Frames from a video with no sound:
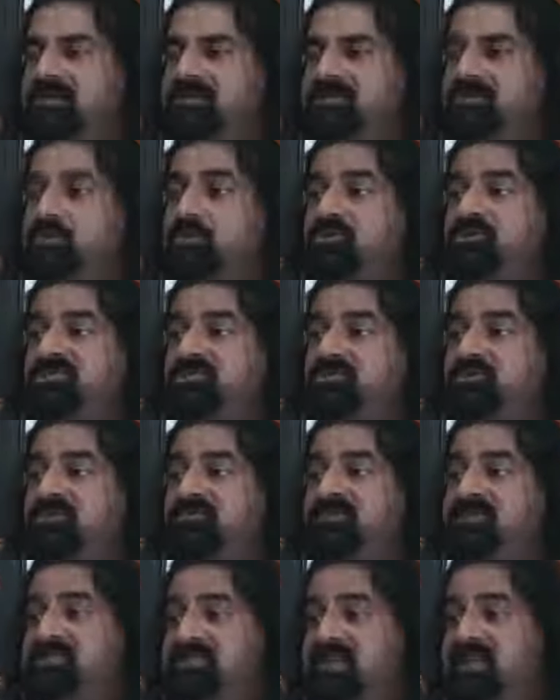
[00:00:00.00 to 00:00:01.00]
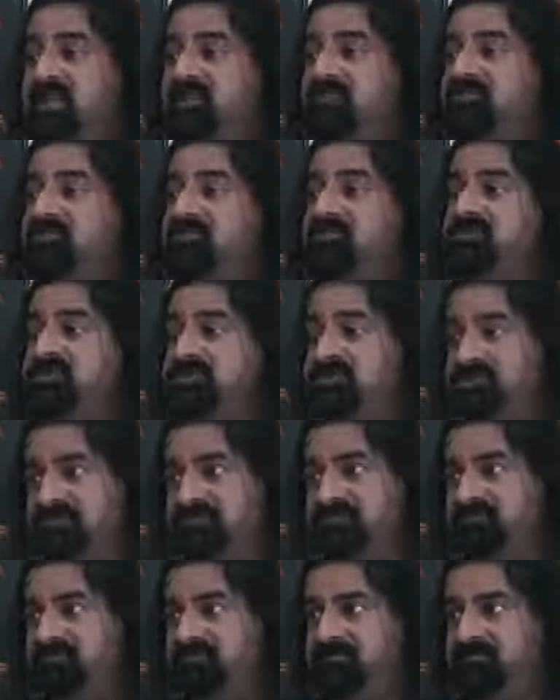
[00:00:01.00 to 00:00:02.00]
It soaks into every cell of your
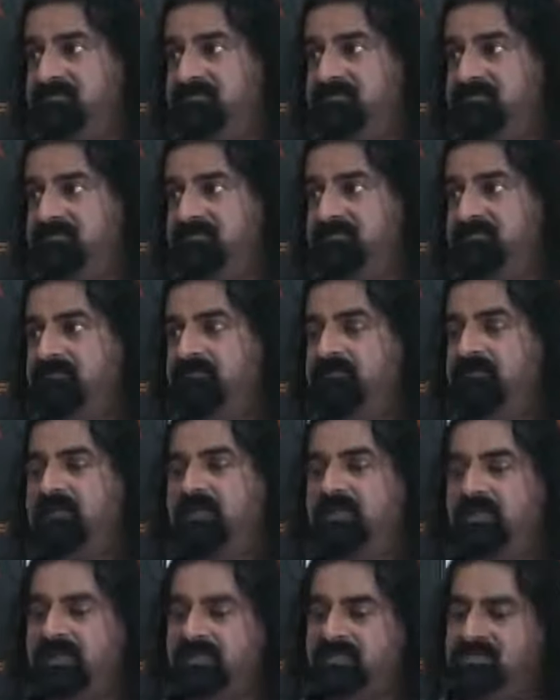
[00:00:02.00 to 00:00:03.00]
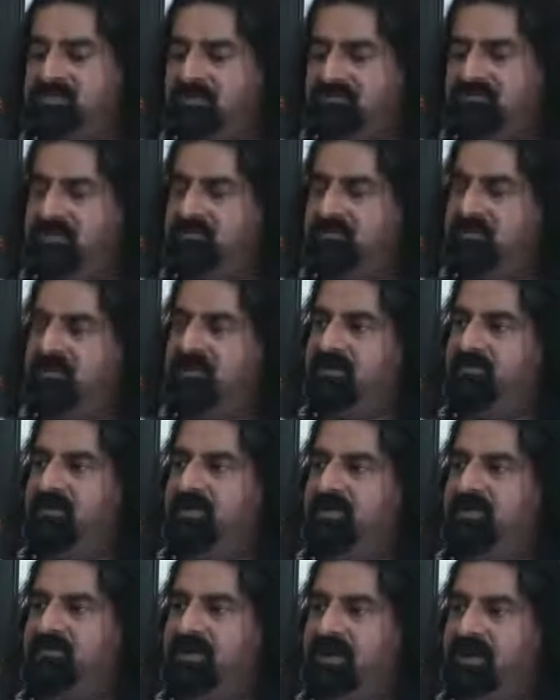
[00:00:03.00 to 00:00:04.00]
system. Some people
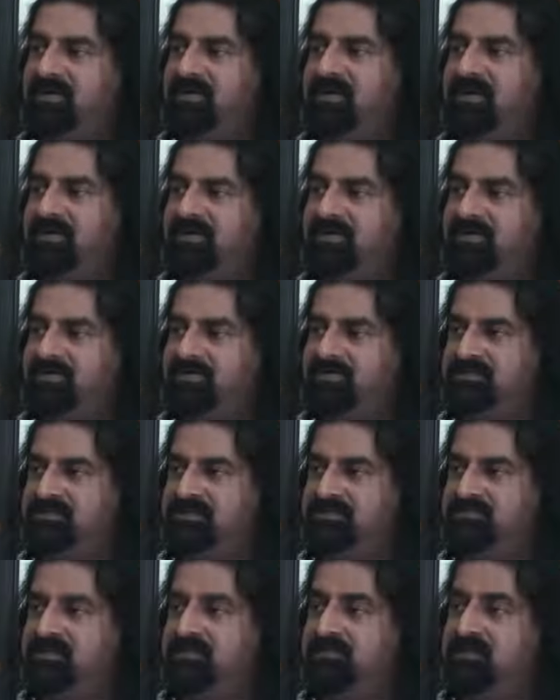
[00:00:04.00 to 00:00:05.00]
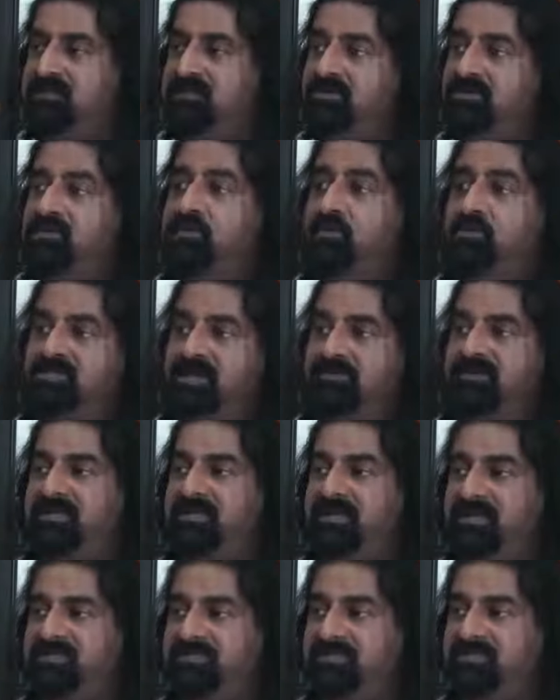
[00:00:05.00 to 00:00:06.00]
become hungry, some people lose
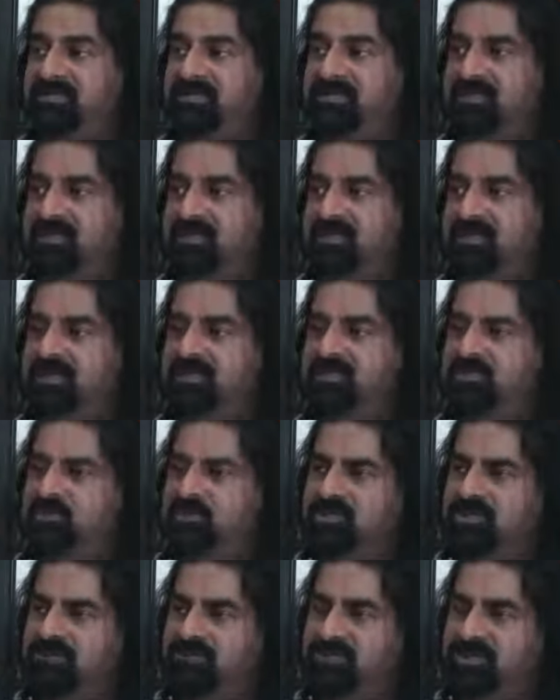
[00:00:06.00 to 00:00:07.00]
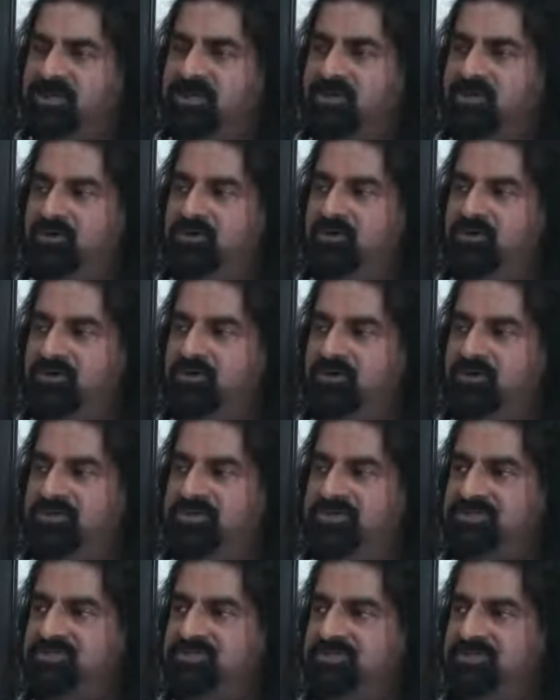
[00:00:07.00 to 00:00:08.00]
appetite. So depending on your
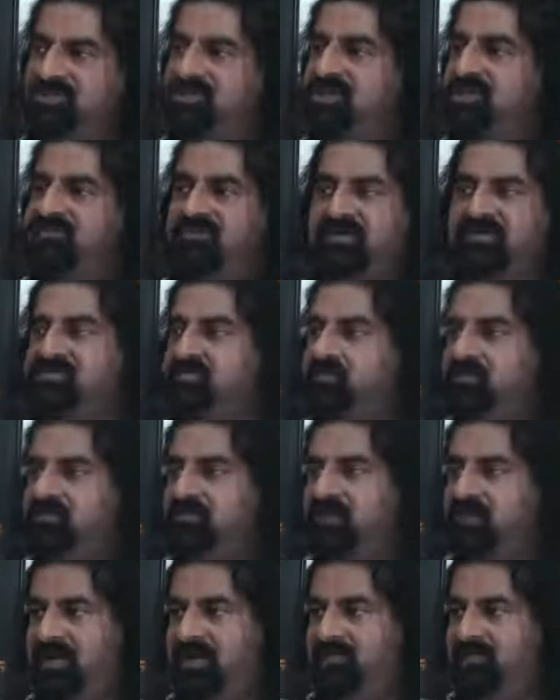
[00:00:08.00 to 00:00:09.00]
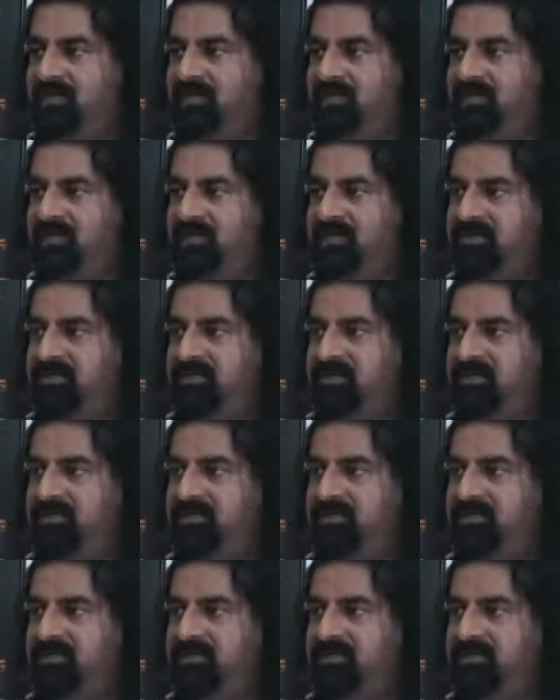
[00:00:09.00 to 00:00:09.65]
constitution, the effects would happen.